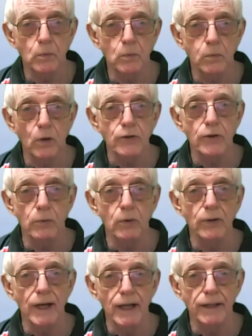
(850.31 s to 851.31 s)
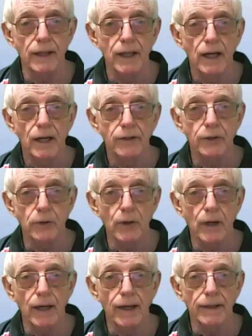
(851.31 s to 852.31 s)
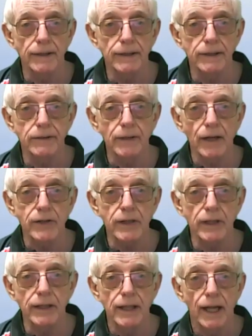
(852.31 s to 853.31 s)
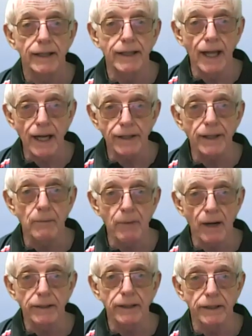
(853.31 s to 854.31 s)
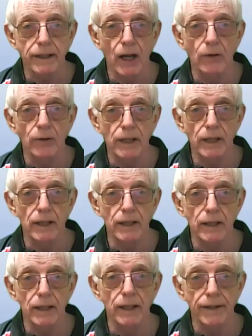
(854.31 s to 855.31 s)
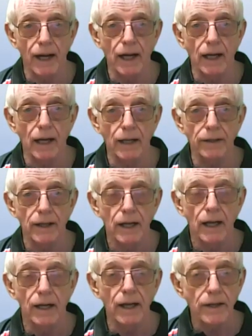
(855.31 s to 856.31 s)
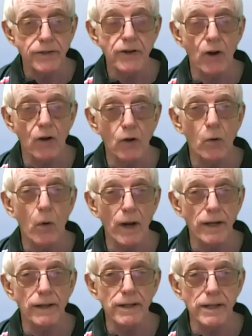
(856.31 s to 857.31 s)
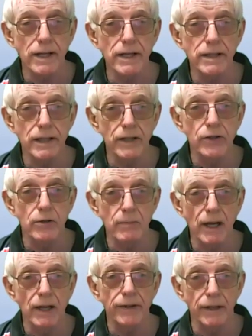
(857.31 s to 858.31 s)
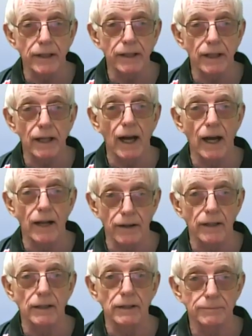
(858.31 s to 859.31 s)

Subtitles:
what you will need to actually get a bank account here in Thailand. And that's not quite as easy as you may think either.